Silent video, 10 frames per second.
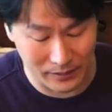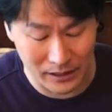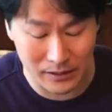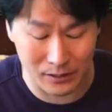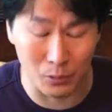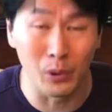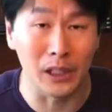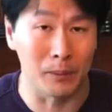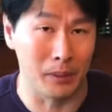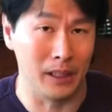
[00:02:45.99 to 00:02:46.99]
This is
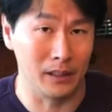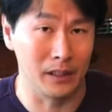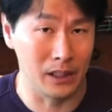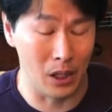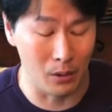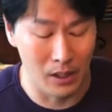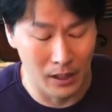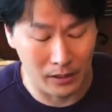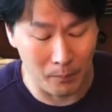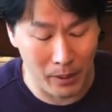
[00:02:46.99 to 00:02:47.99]
really big, you know,
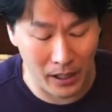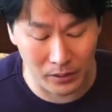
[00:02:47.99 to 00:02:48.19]
compared